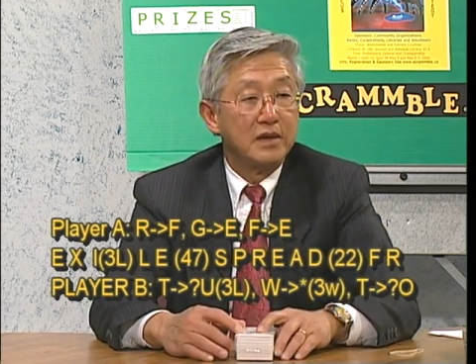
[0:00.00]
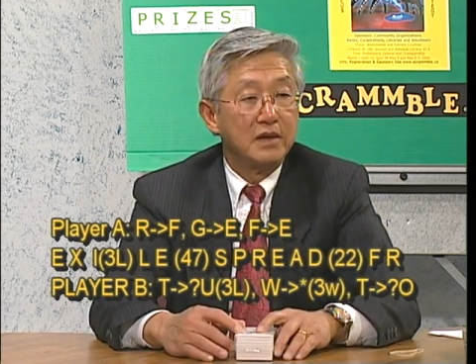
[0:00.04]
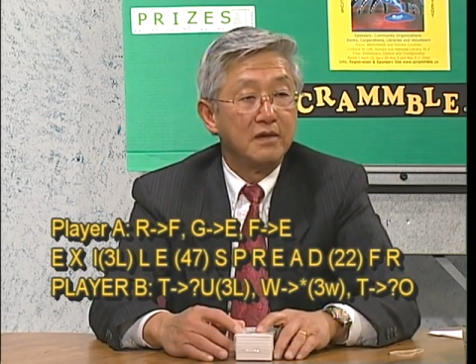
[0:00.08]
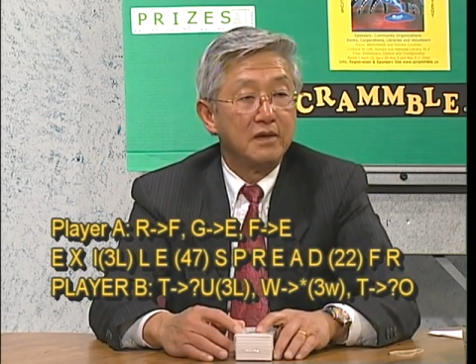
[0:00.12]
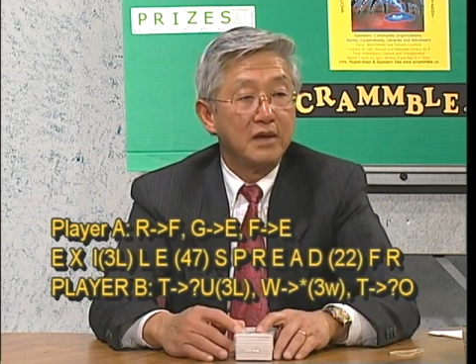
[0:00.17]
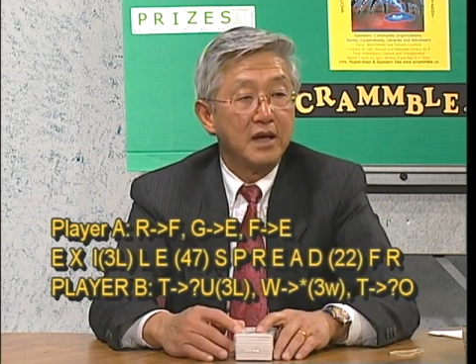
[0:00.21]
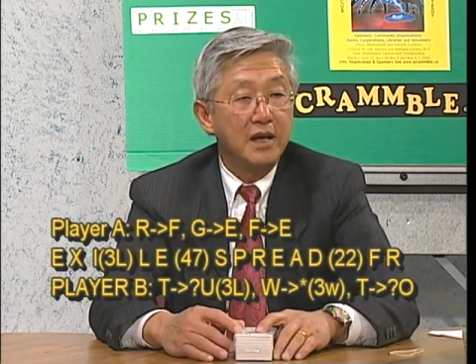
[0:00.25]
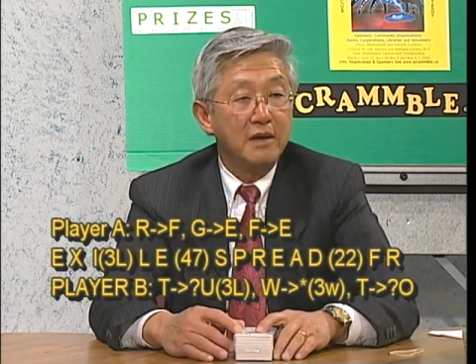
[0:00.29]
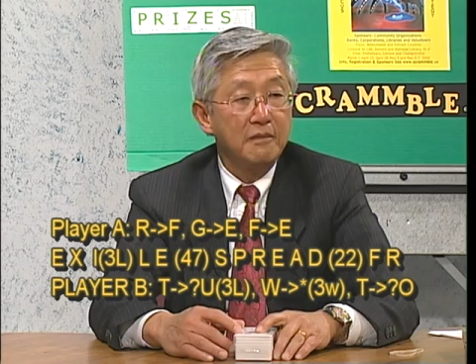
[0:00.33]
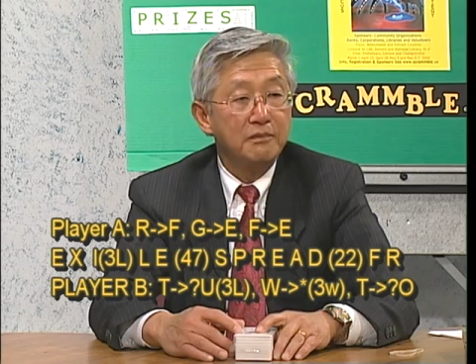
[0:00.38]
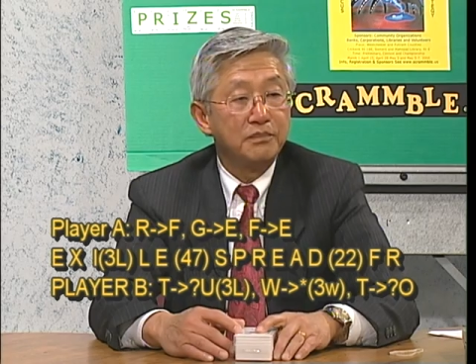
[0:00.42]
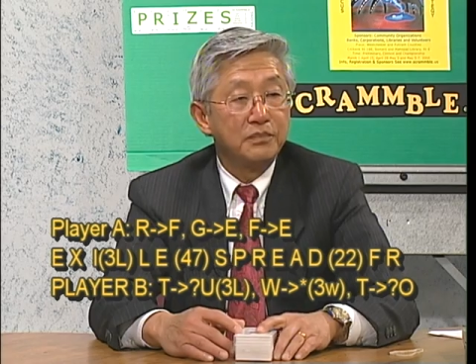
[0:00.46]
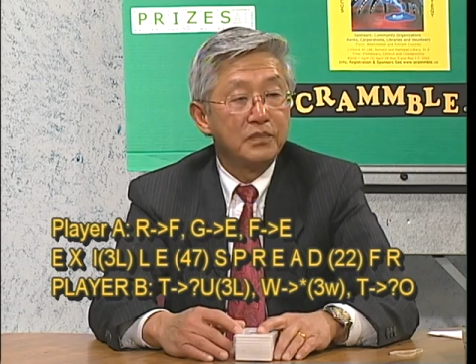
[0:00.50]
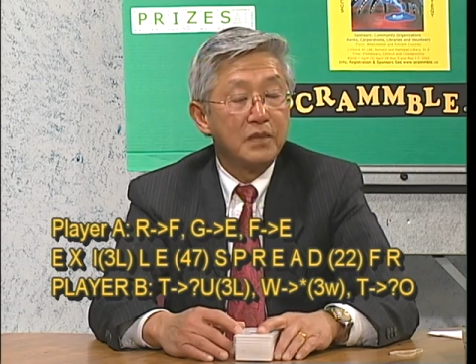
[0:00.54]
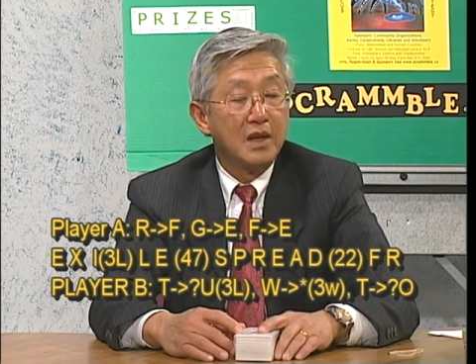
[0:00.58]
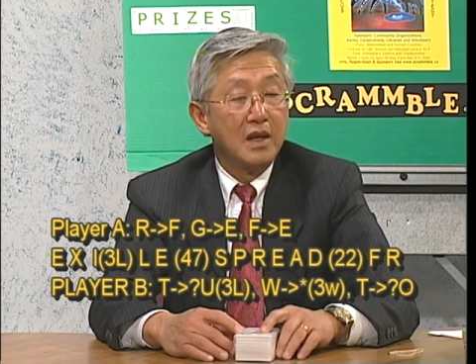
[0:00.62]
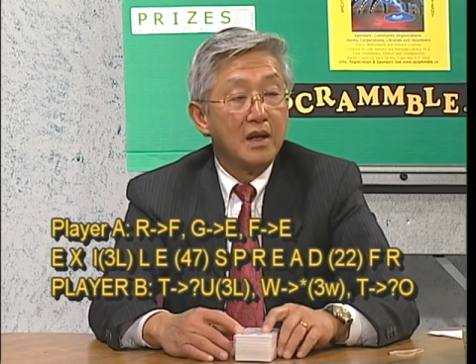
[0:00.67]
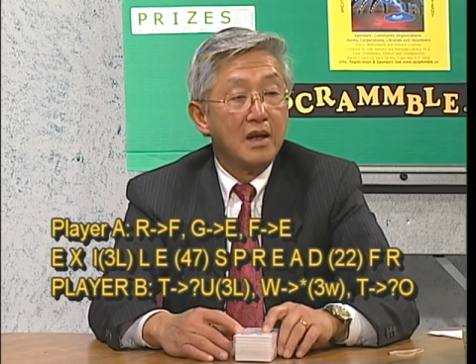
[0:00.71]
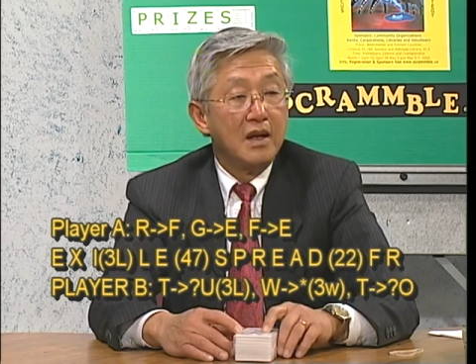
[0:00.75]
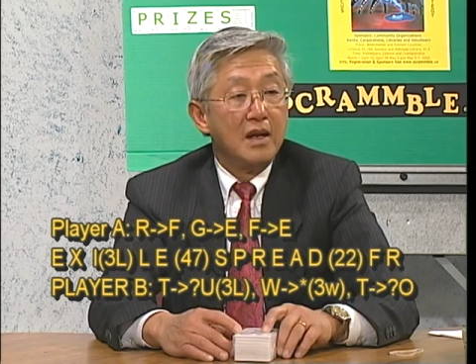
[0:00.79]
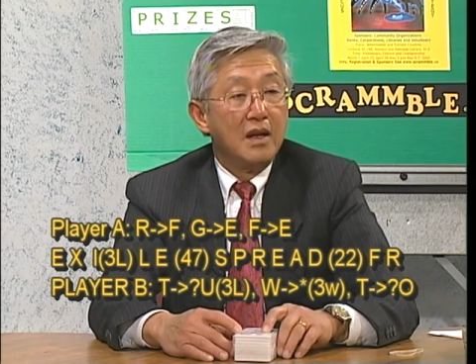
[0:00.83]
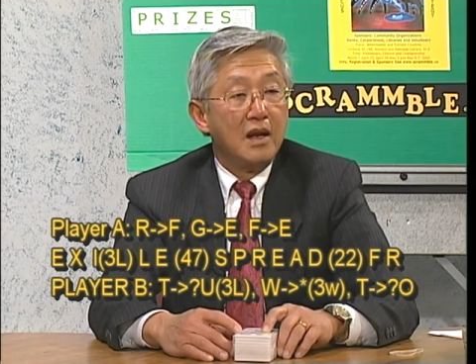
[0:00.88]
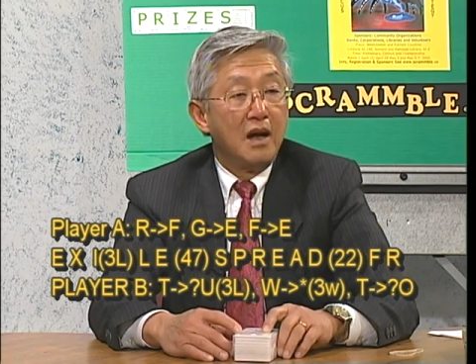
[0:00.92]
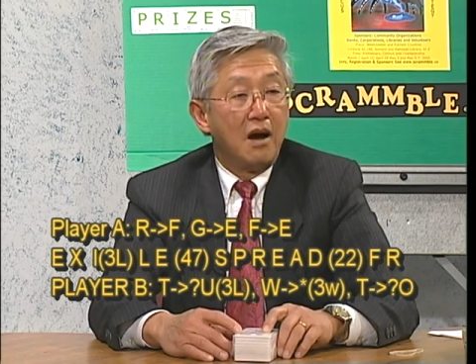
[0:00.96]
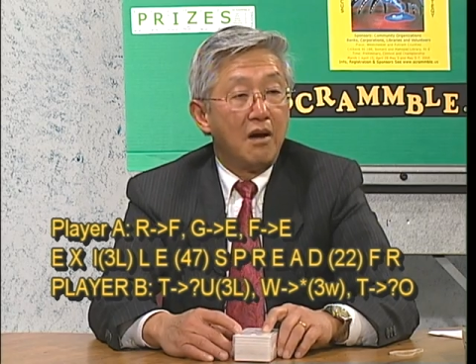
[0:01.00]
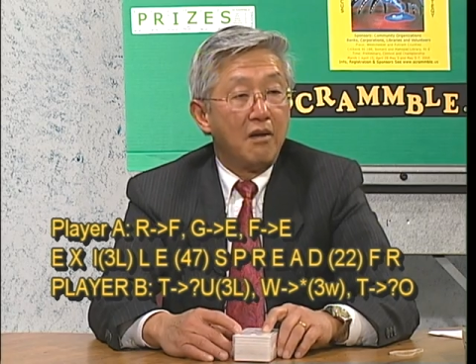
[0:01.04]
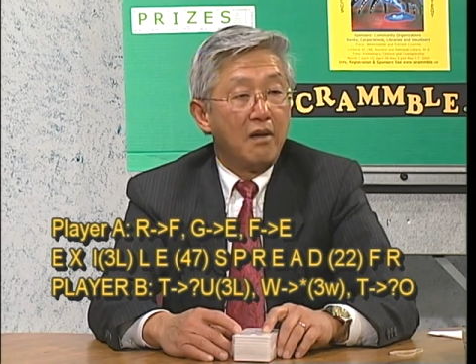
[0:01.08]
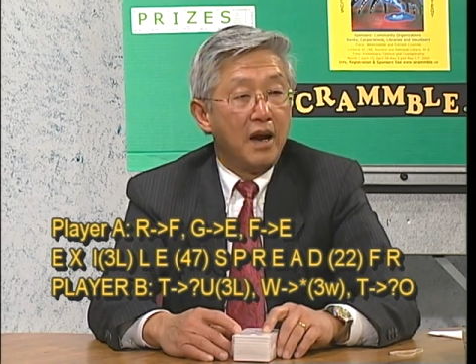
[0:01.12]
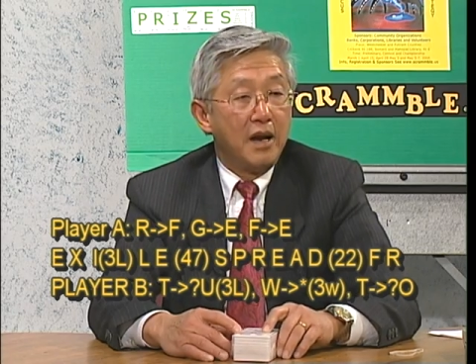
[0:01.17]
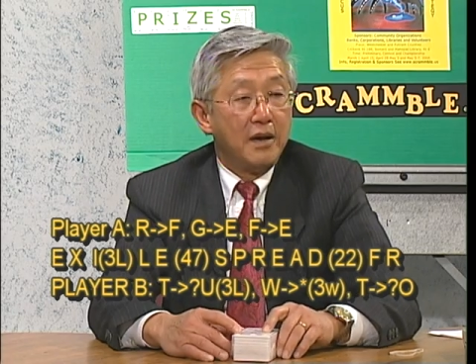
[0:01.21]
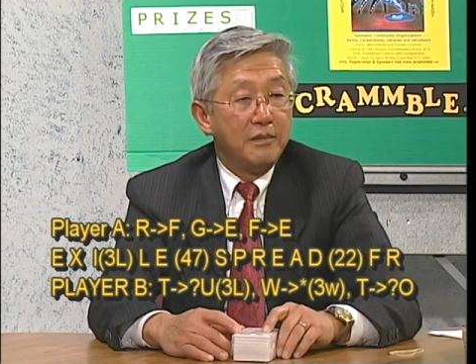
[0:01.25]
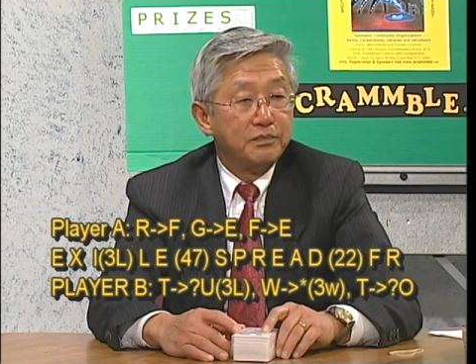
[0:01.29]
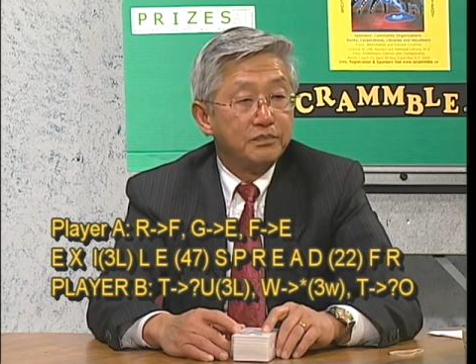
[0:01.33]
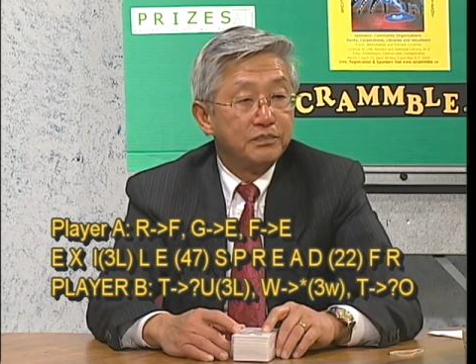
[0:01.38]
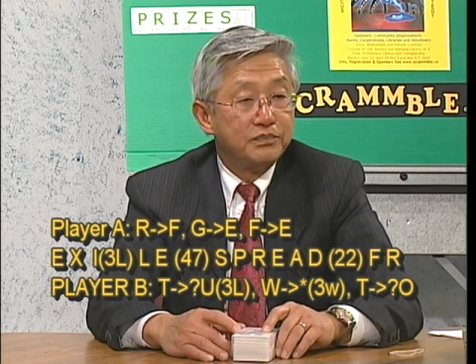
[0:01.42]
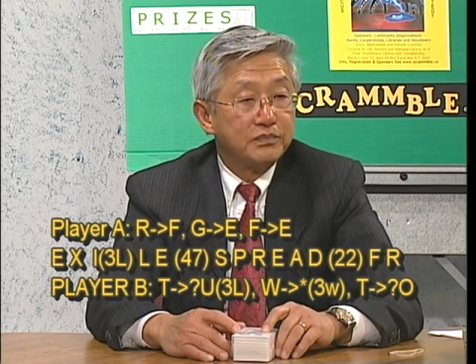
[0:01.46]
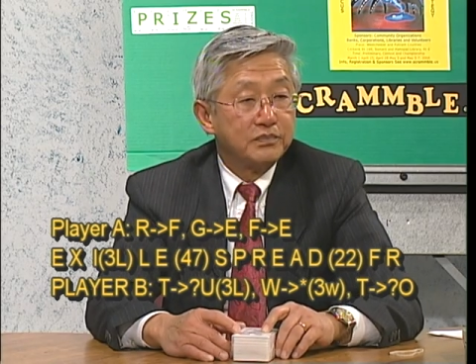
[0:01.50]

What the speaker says: okay? All right.